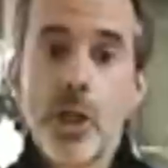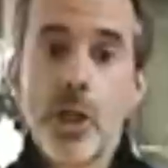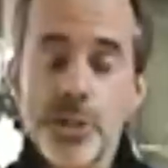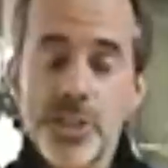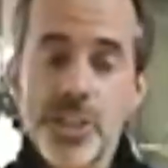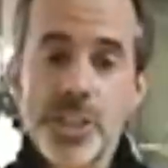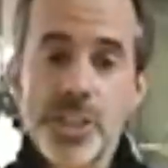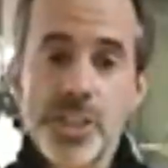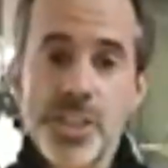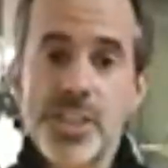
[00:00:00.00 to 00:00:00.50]

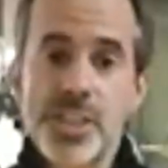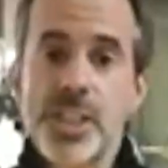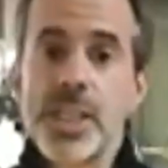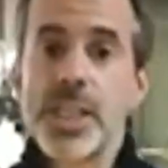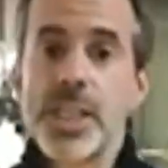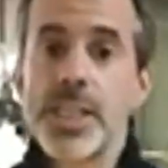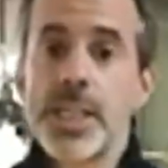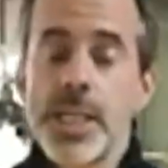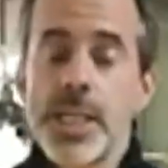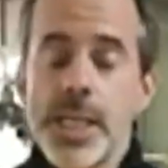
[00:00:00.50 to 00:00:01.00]
closely to
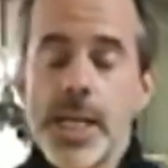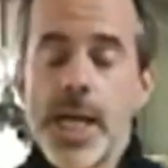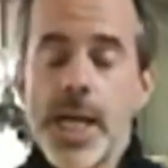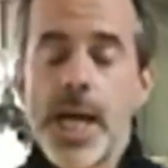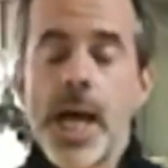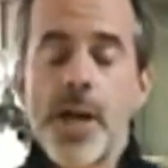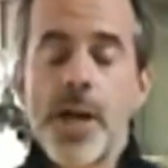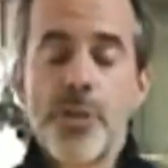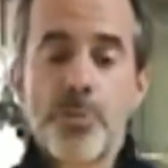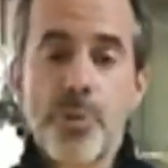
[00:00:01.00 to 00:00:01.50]
see
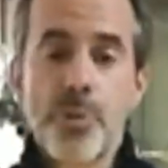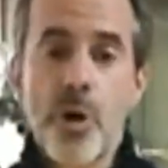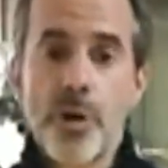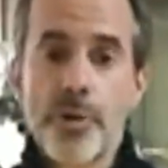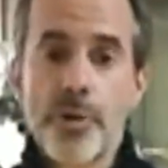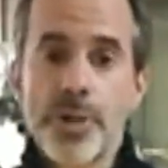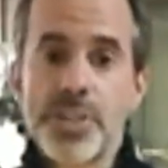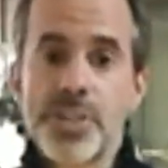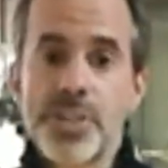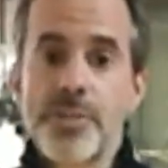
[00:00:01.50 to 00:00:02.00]
uh, the
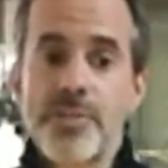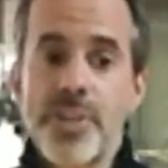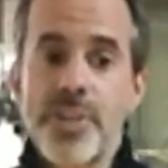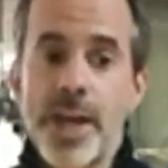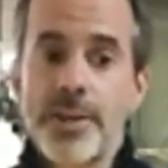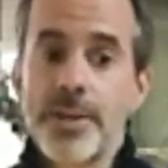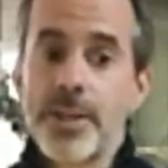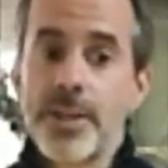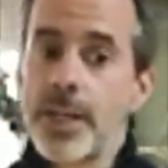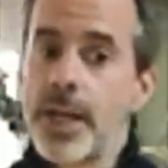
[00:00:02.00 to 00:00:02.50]
progress of
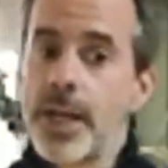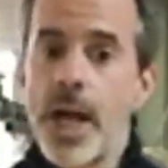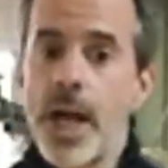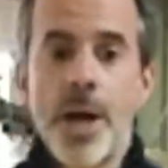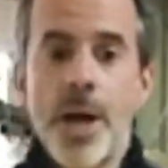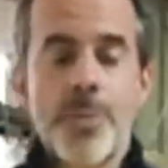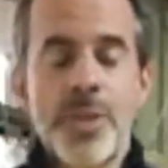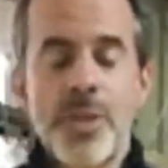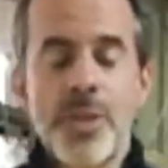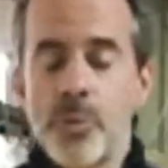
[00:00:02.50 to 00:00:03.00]
that.
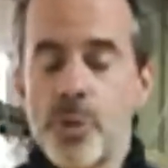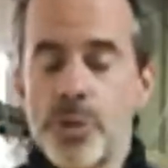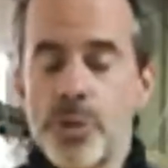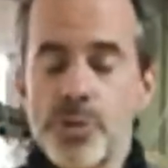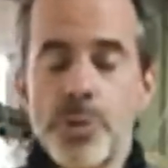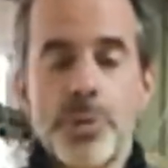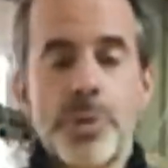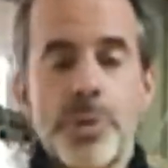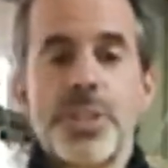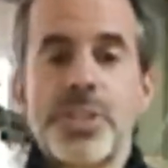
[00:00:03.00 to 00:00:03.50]
Um, and then
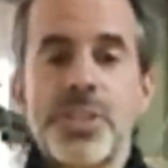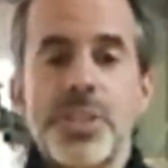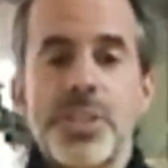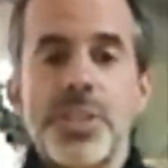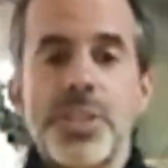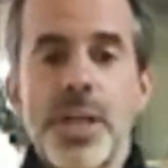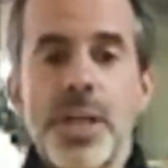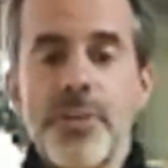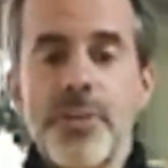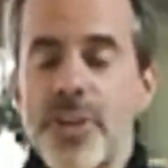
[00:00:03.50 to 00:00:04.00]
once we release the
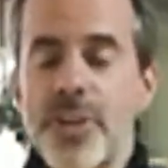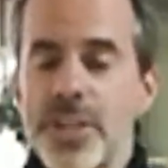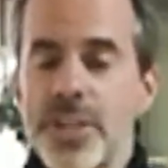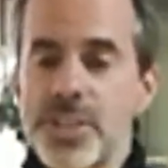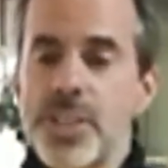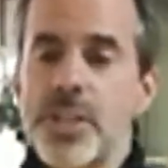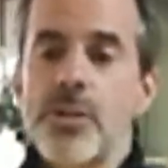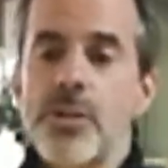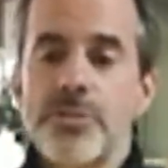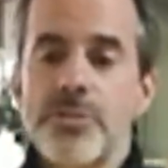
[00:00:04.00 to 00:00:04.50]

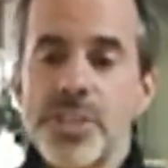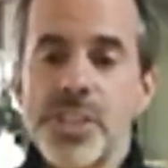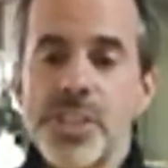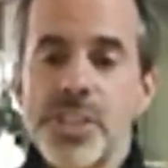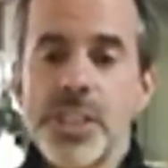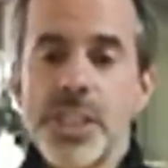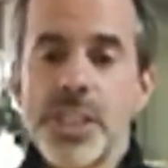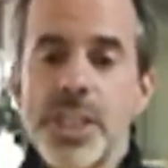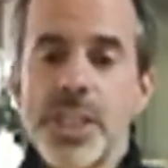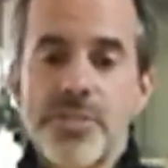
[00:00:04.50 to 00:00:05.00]
DFS, that
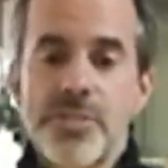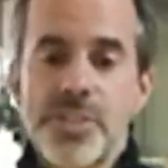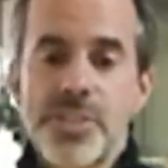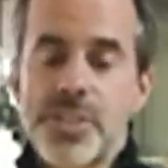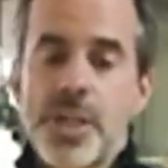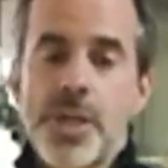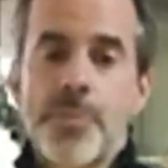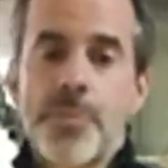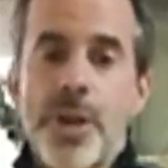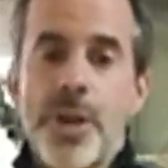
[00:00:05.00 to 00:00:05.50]
obviously
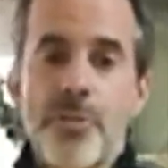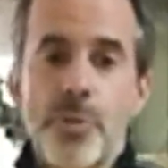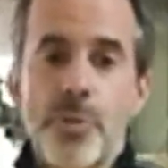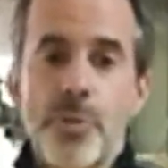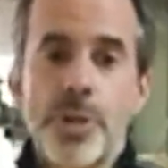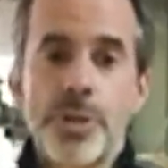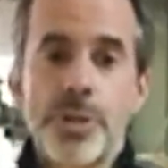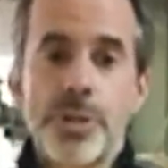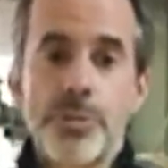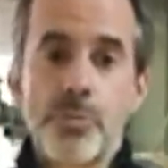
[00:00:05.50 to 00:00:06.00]
gives um,
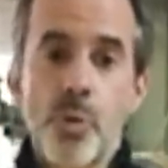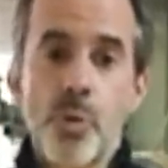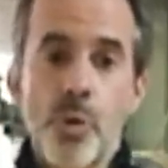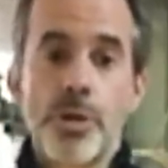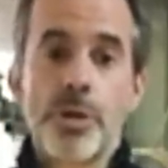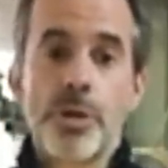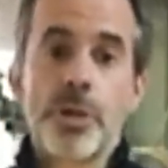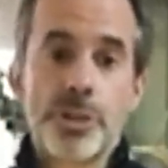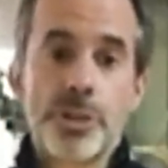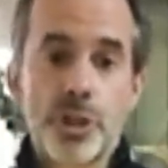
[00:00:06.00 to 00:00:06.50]
everyone
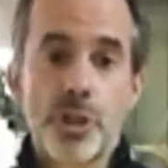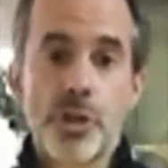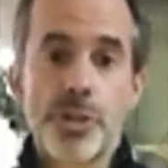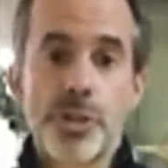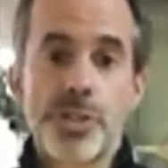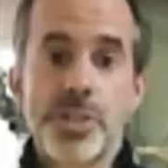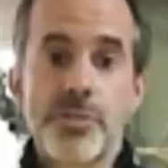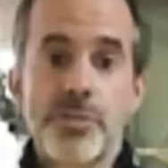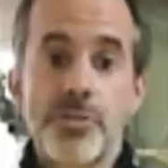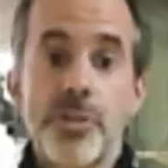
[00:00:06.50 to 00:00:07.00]
more
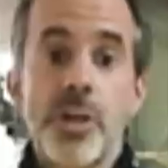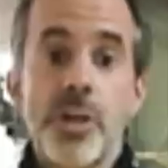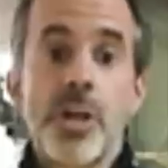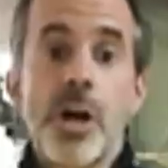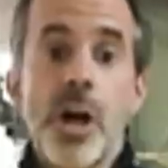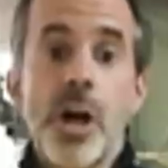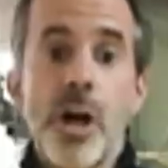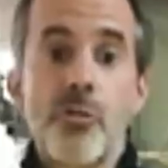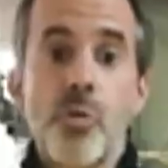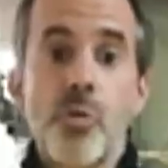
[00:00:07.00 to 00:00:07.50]
assurance of,
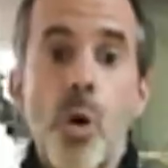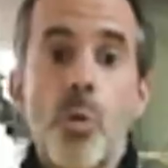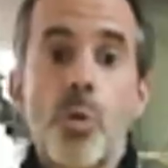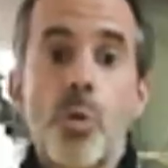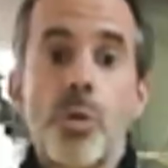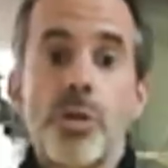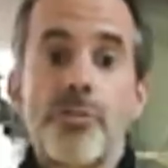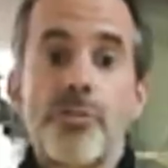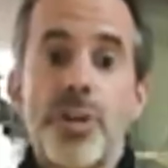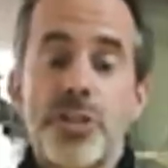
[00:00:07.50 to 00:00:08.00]
of what
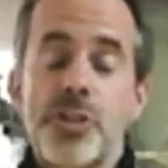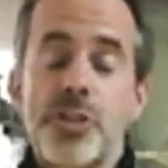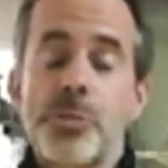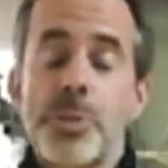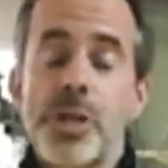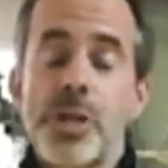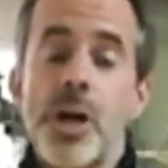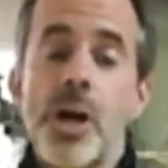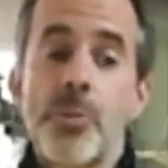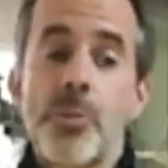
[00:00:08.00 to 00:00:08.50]
will eventually
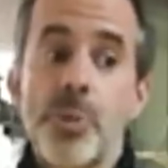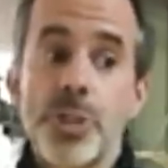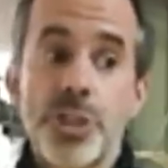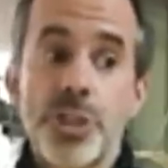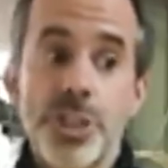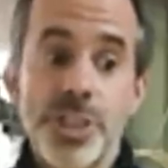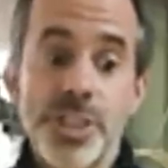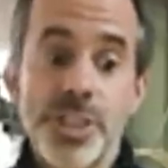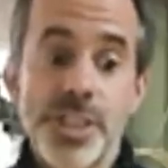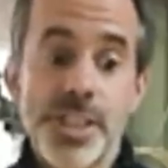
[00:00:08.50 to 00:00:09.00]
become,
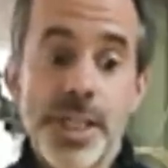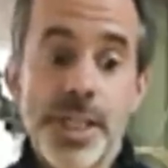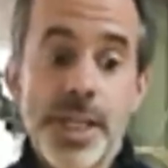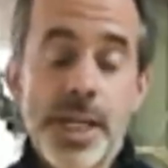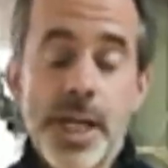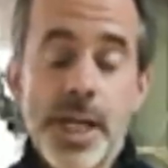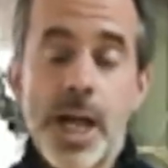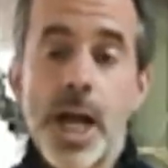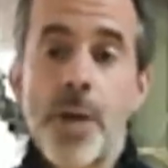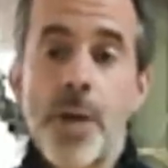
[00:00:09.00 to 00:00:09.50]
which is,
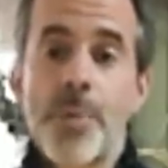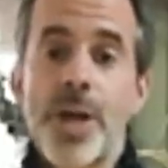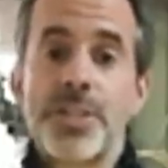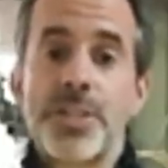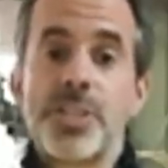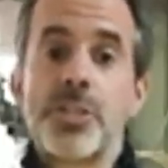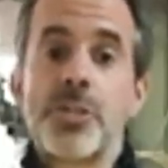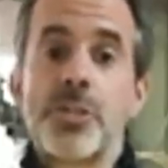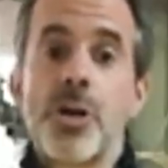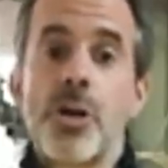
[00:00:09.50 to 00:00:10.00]
um,
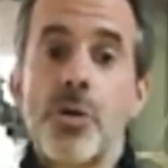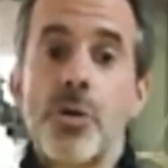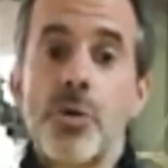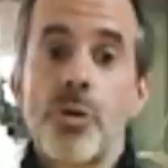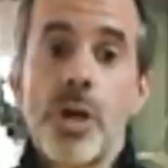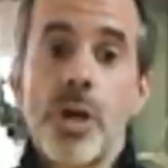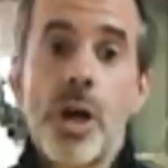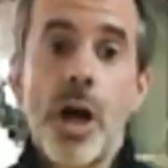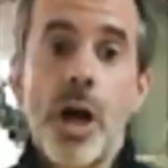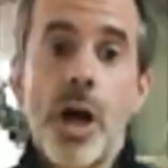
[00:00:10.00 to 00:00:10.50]
as you know,
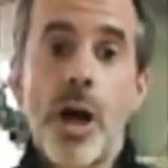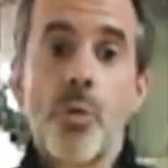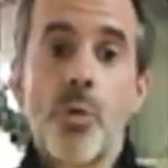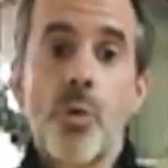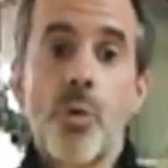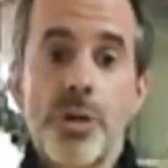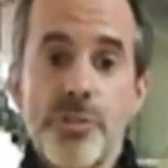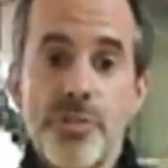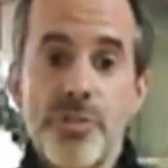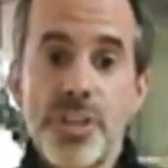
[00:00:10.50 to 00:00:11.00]
uh,
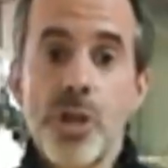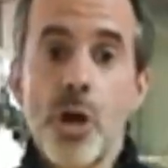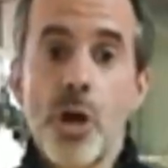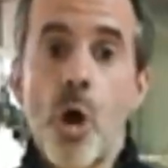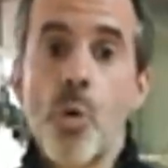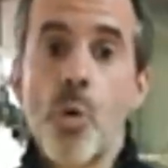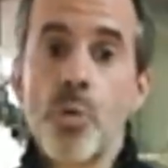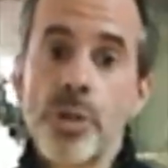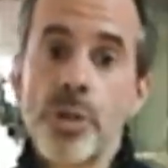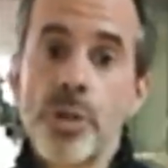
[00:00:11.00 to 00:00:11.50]
one of the
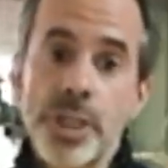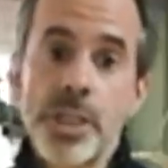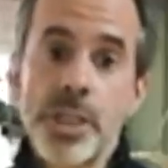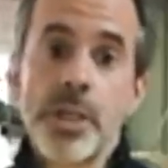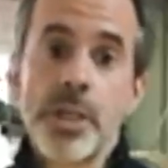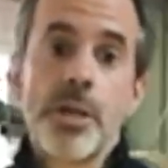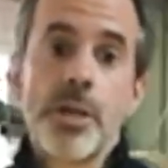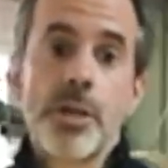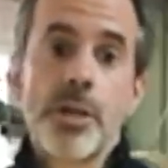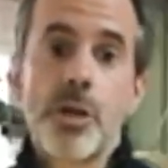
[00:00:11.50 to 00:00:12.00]

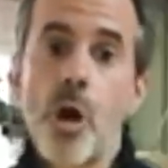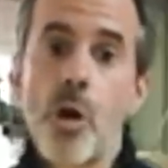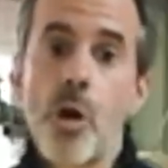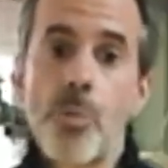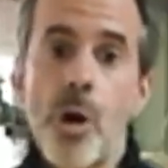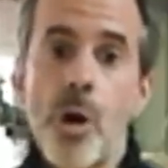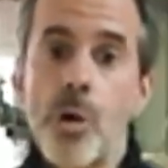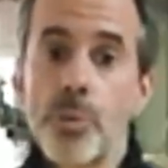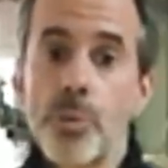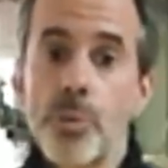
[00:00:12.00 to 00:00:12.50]
only
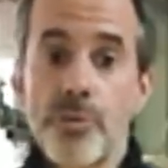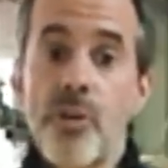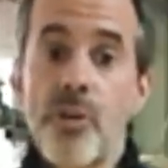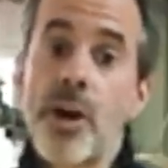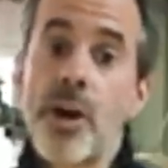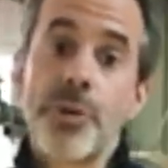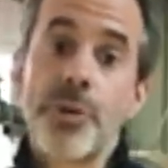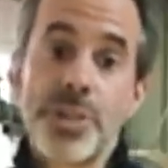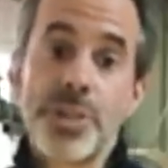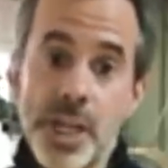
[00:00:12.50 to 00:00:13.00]
cobalt
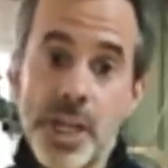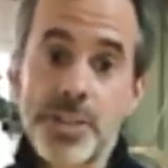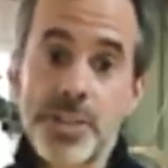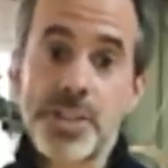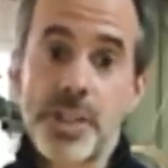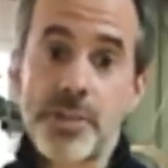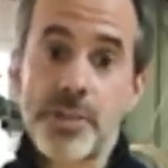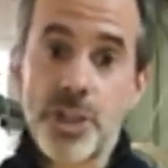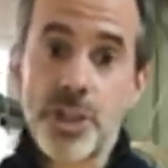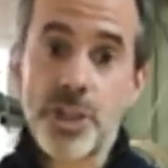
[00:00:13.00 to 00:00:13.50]
refineries
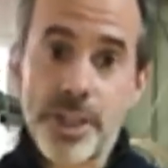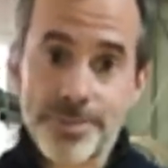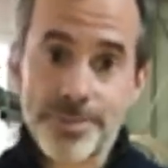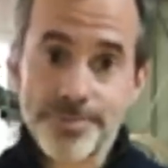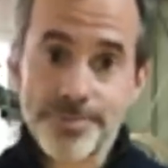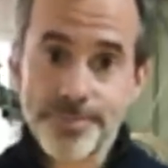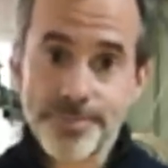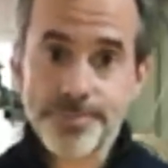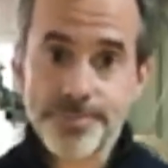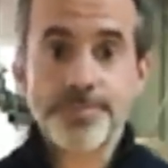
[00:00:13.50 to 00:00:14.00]
outside of
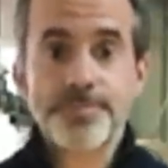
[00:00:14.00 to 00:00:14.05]
China.